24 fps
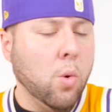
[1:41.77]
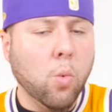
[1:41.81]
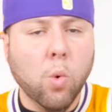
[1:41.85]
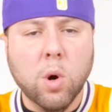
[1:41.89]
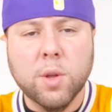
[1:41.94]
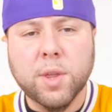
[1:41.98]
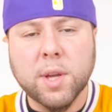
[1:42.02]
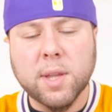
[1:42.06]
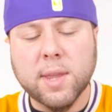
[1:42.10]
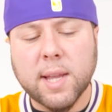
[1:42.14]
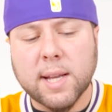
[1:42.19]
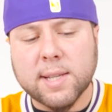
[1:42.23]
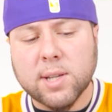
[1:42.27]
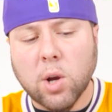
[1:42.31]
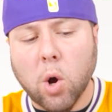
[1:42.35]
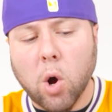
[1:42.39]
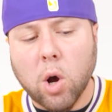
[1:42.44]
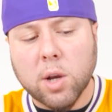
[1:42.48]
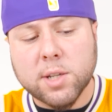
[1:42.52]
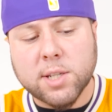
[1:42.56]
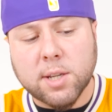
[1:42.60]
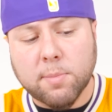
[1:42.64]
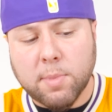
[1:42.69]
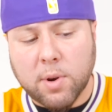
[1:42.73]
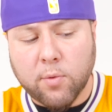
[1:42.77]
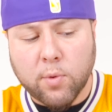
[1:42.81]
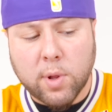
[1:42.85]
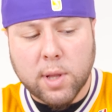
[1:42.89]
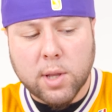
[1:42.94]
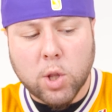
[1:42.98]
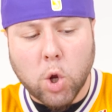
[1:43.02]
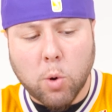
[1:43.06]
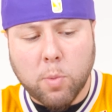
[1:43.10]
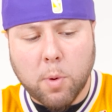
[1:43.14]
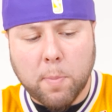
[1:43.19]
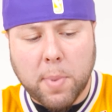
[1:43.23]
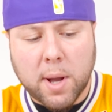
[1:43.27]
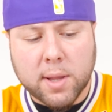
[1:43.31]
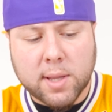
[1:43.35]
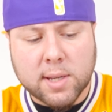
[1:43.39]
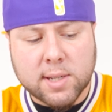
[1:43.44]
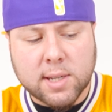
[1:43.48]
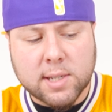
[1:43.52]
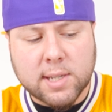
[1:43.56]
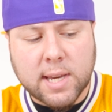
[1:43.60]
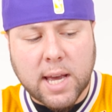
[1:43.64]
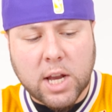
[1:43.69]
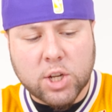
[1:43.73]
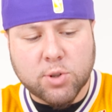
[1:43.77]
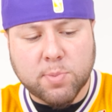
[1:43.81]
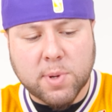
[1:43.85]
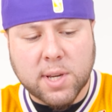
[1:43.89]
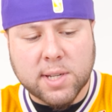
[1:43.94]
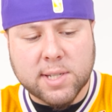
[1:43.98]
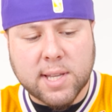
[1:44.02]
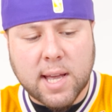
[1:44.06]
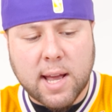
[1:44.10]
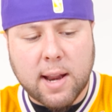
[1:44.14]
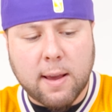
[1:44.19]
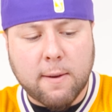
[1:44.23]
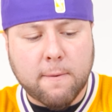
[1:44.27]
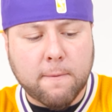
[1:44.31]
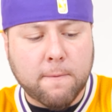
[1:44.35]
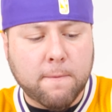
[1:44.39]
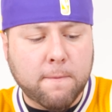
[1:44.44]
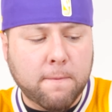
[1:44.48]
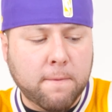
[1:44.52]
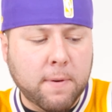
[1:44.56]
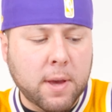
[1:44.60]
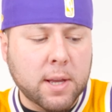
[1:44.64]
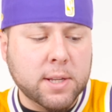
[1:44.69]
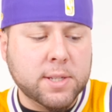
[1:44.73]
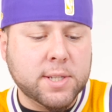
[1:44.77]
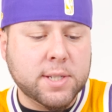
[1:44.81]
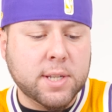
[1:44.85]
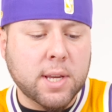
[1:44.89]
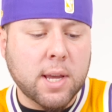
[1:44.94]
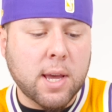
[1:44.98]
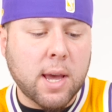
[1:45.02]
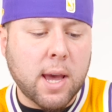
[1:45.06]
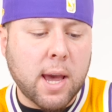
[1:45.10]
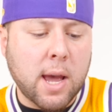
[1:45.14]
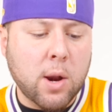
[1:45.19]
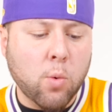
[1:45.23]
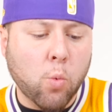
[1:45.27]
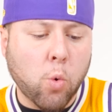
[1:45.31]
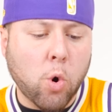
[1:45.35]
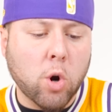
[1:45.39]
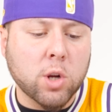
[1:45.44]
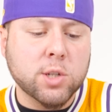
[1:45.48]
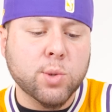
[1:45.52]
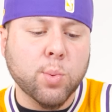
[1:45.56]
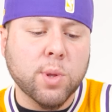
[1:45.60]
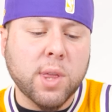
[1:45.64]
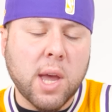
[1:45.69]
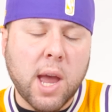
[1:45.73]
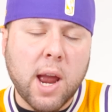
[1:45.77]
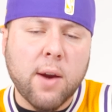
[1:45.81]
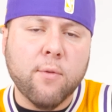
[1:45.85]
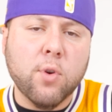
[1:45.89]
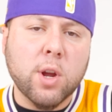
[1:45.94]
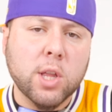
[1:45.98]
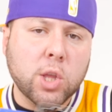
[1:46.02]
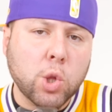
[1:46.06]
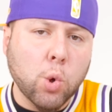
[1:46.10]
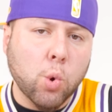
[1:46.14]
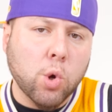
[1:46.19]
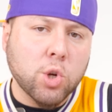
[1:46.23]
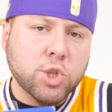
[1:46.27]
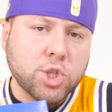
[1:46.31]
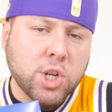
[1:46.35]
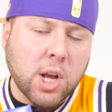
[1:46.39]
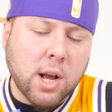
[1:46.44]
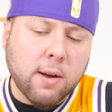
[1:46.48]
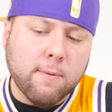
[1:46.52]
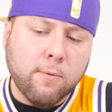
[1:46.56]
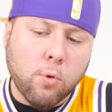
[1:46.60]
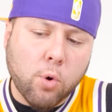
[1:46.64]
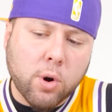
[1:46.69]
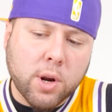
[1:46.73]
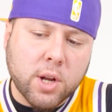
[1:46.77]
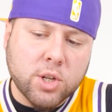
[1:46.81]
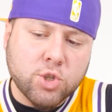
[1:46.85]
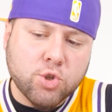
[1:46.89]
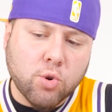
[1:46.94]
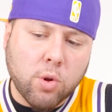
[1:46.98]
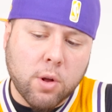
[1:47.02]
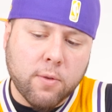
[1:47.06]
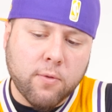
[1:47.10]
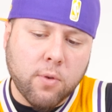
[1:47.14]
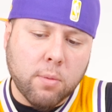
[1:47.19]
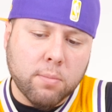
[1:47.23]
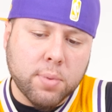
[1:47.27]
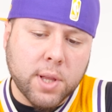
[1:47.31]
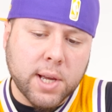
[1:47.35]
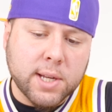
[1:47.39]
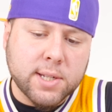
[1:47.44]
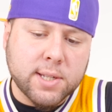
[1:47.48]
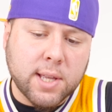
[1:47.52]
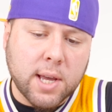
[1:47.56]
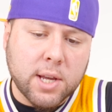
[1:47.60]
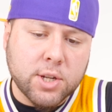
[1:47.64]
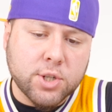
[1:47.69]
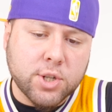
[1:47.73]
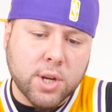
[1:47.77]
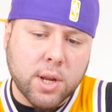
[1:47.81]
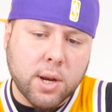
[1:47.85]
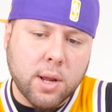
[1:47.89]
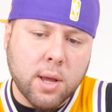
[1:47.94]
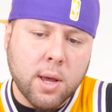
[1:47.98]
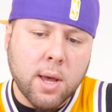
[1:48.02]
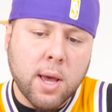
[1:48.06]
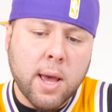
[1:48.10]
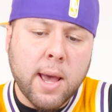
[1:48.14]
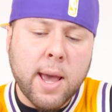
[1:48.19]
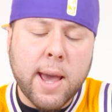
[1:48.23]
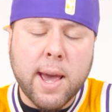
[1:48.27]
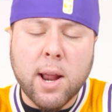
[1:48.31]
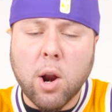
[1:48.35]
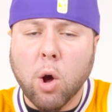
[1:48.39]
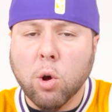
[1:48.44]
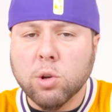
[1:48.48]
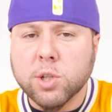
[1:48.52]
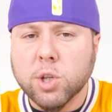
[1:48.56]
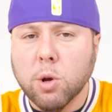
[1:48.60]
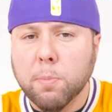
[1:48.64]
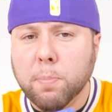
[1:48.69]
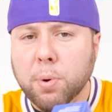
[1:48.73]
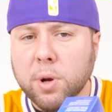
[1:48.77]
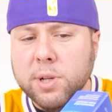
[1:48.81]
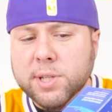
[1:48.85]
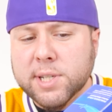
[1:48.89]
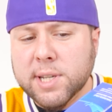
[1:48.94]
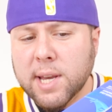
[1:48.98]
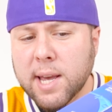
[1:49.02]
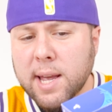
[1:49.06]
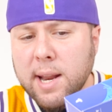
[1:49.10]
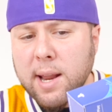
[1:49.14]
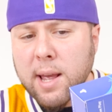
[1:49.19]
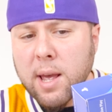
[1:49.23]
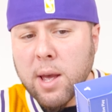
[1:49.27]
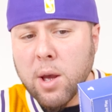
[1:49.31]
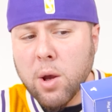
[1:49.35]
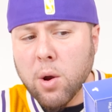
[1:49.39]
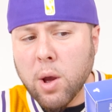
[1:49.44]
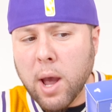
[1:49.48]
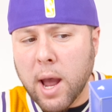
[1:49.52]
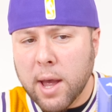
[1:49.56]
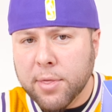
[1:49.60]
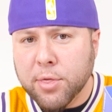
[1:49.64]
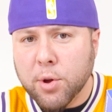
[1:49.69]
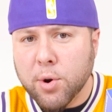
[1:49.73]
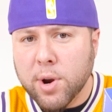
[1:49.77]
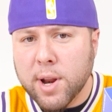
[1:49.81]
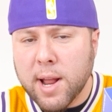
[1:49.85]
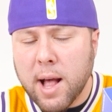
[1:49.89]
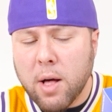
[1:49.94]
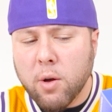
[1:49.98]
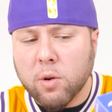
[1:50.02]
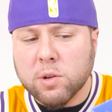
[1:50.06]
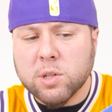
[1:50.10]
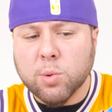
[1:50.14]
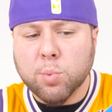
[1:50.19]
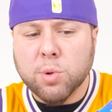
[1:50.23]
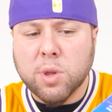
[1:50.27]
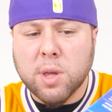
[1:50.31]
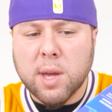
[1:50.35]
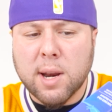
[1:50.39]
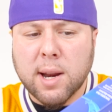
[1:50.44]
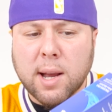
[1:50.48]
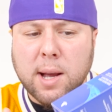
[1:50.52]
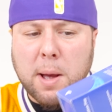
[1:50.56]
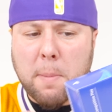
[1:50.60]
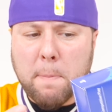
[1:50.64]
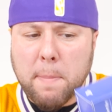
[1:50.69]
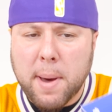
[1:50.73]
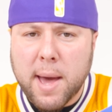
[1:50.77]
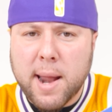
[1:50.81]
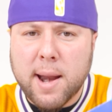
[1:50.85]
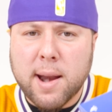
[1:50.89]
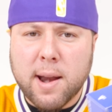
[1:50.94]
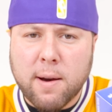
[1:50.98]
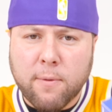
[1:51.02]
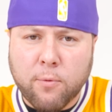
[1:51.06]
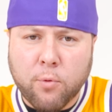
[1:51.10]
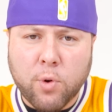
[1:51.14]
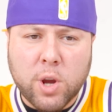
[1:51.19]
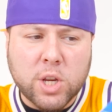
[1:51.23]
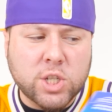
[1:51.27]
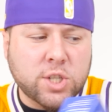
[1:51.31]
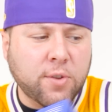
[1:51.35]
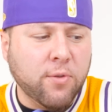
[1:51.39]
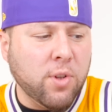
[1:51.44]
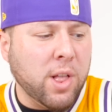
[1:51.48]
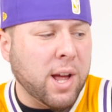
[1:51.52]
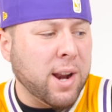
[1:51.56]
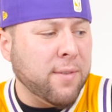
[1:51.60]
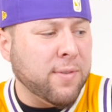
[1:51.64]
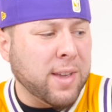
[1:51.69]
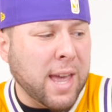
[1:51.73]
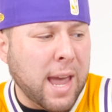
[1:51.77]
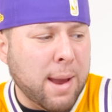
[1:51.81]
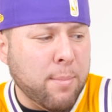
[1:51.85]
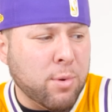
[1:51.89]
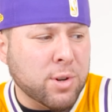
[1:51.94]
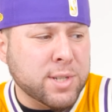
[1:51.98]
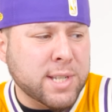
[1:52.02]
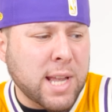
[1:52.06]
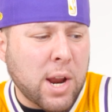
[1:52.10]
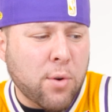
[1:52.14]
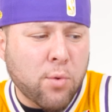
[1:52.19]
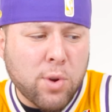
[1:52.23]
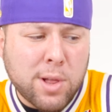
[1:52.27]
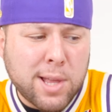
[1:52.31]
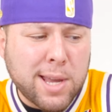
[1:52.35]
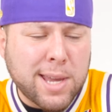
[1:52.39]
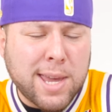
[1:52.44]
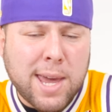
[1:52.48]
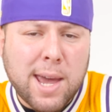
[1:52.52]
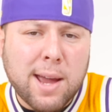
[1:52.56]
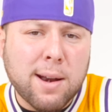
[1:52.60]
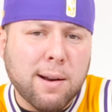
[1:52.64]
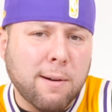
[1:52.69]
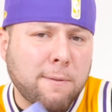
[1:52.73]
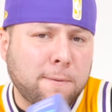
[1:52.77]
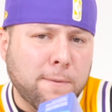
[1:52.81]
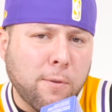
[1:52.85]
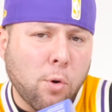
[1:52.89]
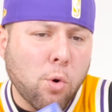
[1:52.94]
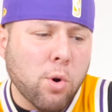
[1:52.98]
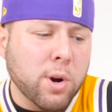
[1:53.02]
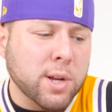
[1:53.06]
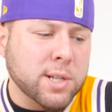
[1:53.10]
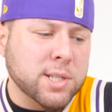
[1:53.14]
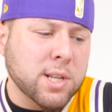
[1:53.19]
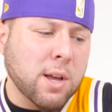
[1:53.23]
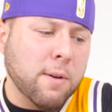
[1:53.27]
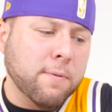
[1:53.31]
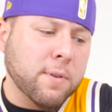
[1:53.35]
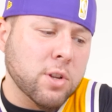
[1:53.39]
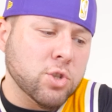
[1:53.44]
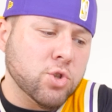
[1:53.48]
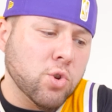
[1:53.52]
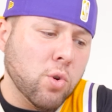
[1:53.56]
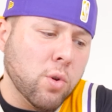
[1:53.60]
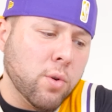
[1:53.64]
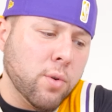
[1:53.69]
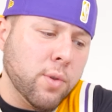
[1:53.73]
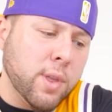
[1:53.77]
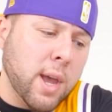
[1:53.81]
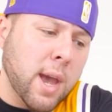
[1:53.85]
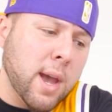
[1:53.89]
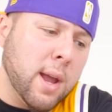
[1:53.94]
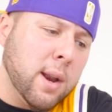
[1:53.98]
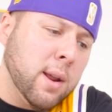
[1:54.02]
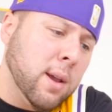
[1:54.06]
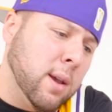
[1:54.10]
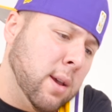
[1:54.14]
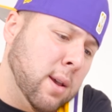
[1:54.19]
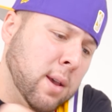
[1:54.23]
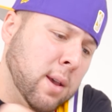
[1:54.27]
One thing that's awesome and really dope about this attachment is that it fits and works with every DualShock 4 controller from PlayStation. It also puts it at $30 within competitive reach for a lot of gamers that really can't afford a Scuf controller that,